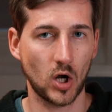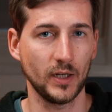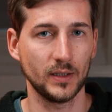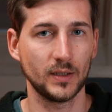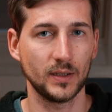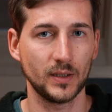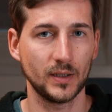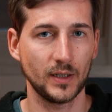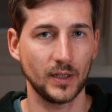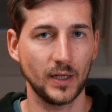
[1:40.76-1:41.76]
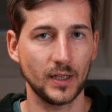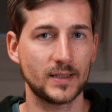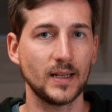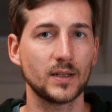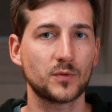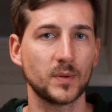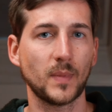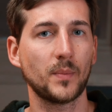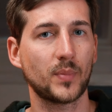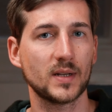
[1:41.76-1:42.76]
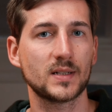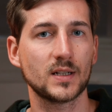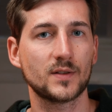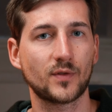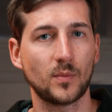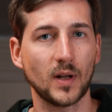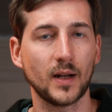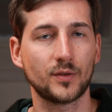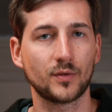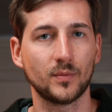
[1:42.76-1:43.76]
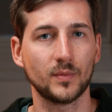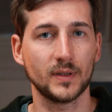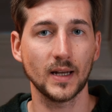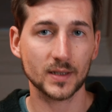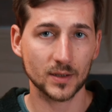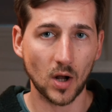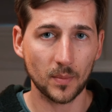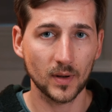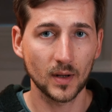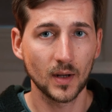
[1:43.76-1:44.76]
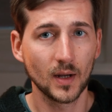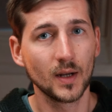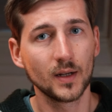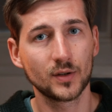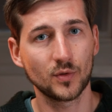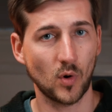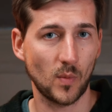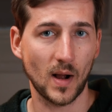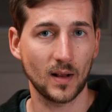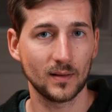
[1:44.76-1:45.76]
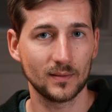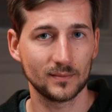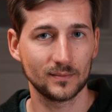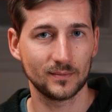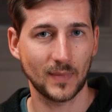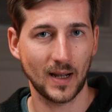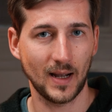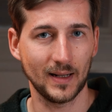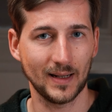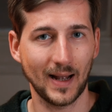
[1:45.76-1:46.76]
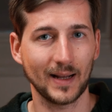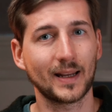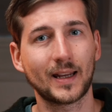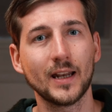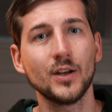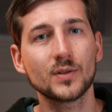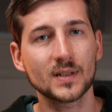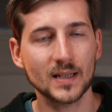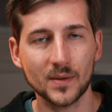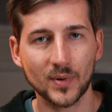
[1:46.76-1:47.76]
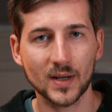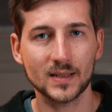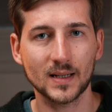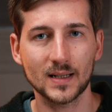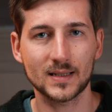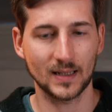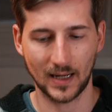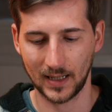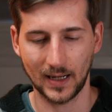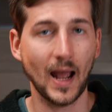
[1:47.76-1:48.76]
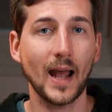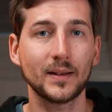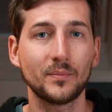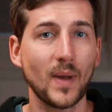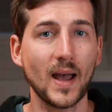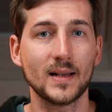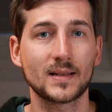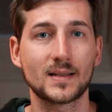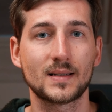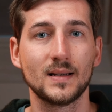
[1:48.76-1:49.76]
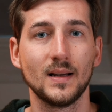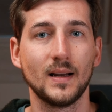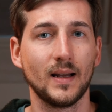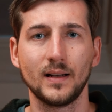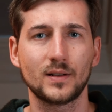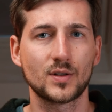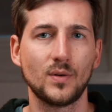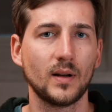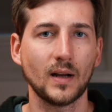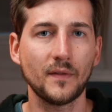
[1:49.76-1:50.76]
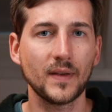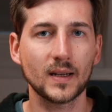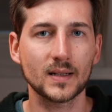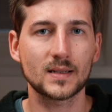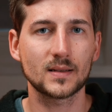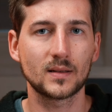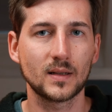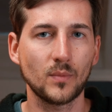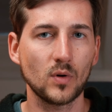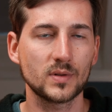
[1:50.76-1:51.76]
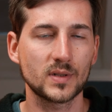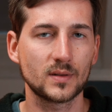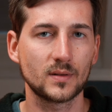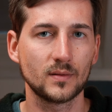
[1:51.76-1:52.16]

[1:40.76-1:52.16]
on it. It syncs with my presets from Lightroom desktop to mobile. And I can use the same presets and I can add masks and so on. I think it's the most